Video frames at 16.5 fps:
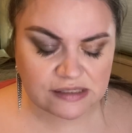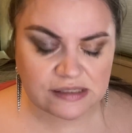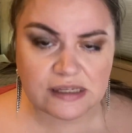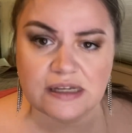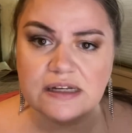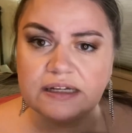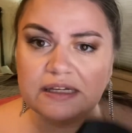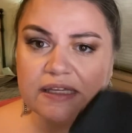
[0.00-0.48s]

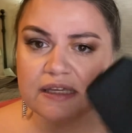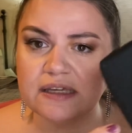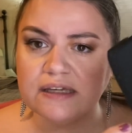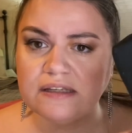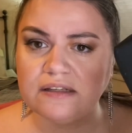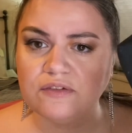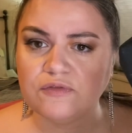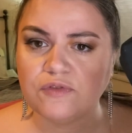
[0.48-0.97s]
in a
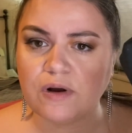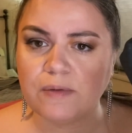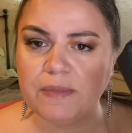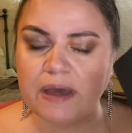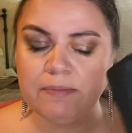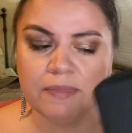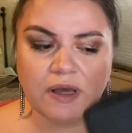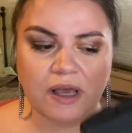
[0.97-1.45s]
kit from
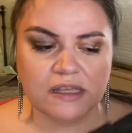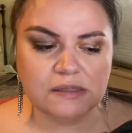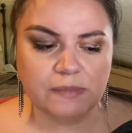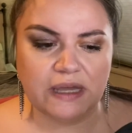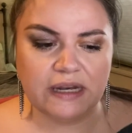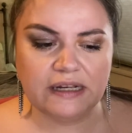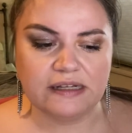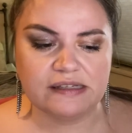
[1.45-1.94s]
M
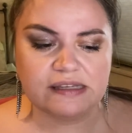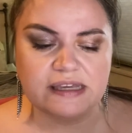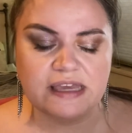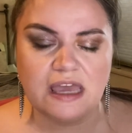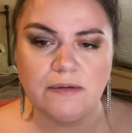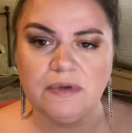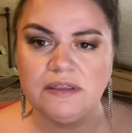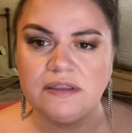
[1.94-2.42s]
Cosmetics. It
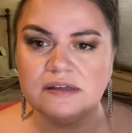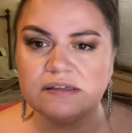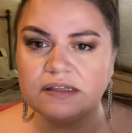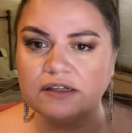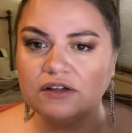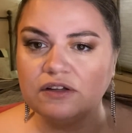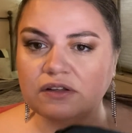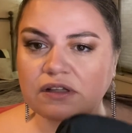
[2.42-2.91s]
came in this
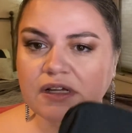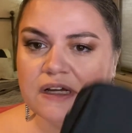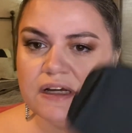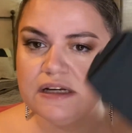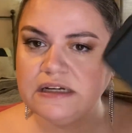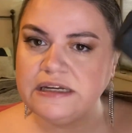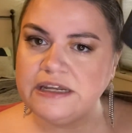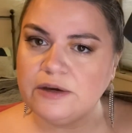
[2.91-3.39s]
little
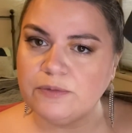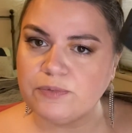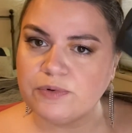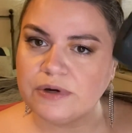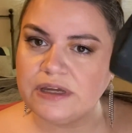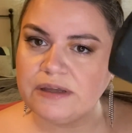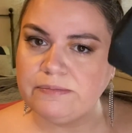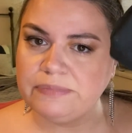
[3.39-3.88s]

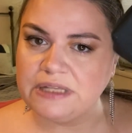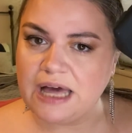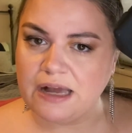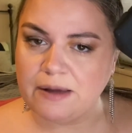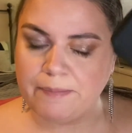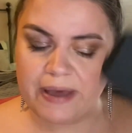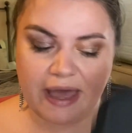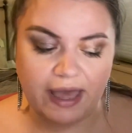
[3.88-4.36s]
neoprene
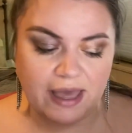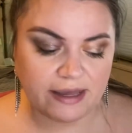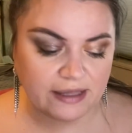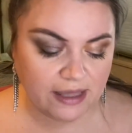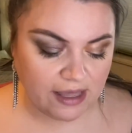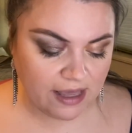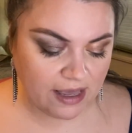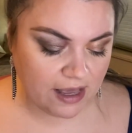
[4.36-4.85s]
black bag.
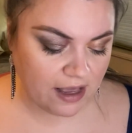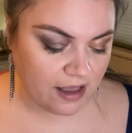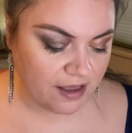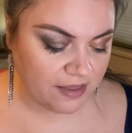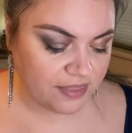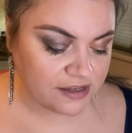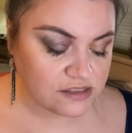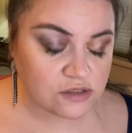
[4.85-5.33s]

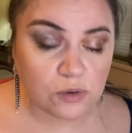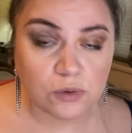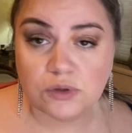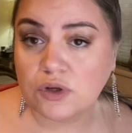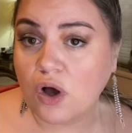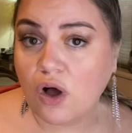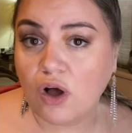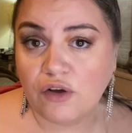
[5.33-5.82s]
They
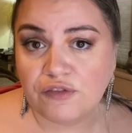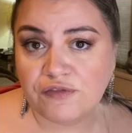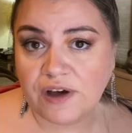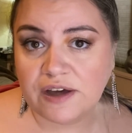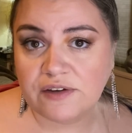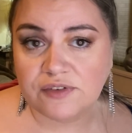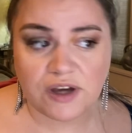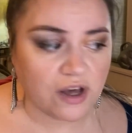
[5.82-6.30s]
sold all
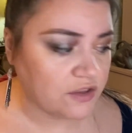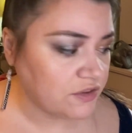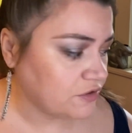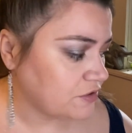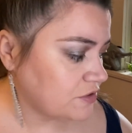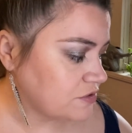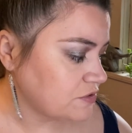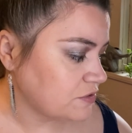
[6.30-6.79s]
5
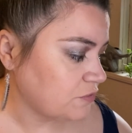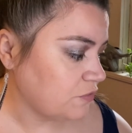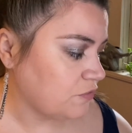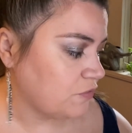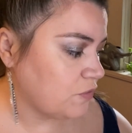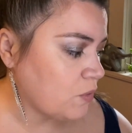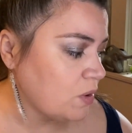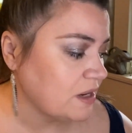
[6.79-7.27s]
colors
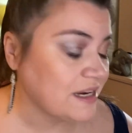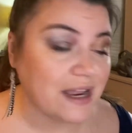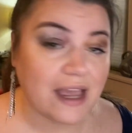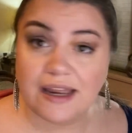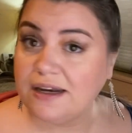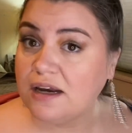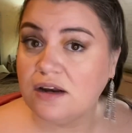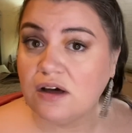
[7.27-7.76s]
for
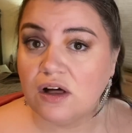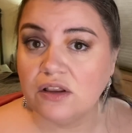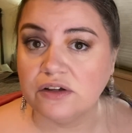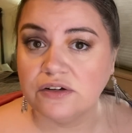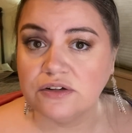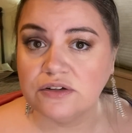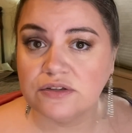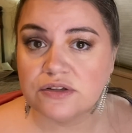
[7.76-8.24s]

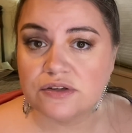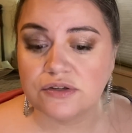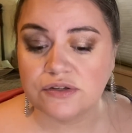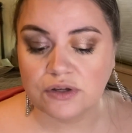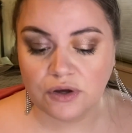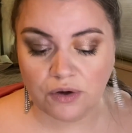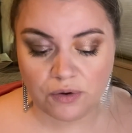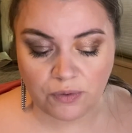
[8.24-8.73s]
$90.
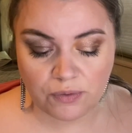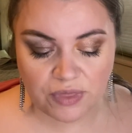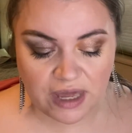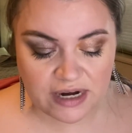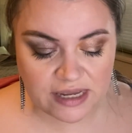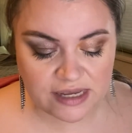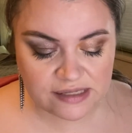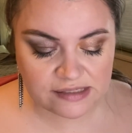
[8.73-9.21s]
So
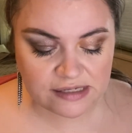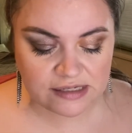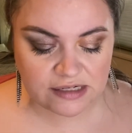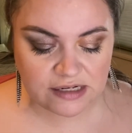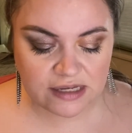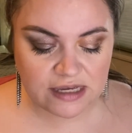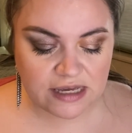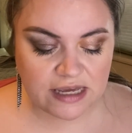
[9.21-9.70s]
that
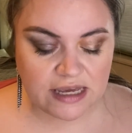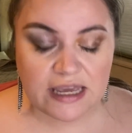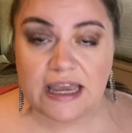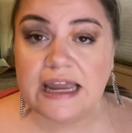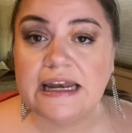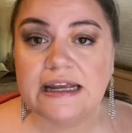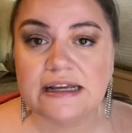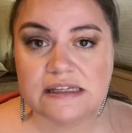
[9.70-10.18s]
isn't
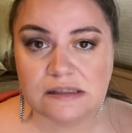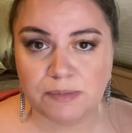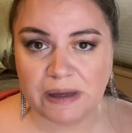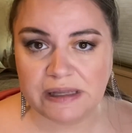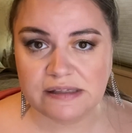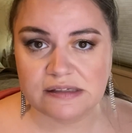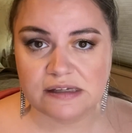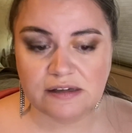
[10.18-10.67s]

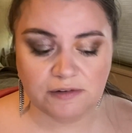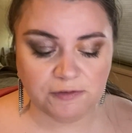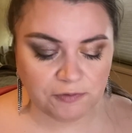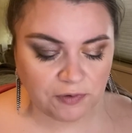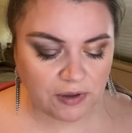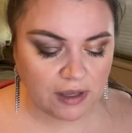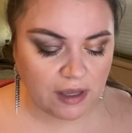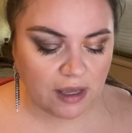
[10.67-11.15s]

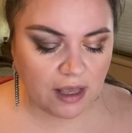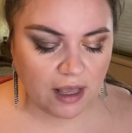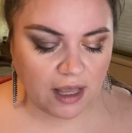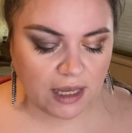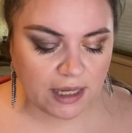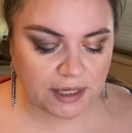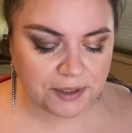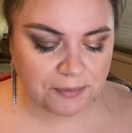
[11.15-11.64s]
inexpensive,
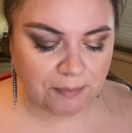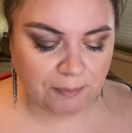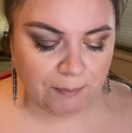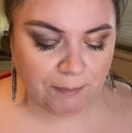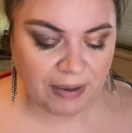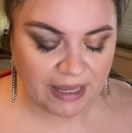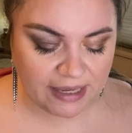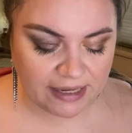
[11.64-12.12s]

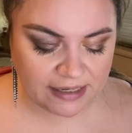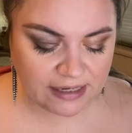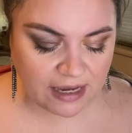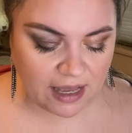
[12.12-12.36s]
but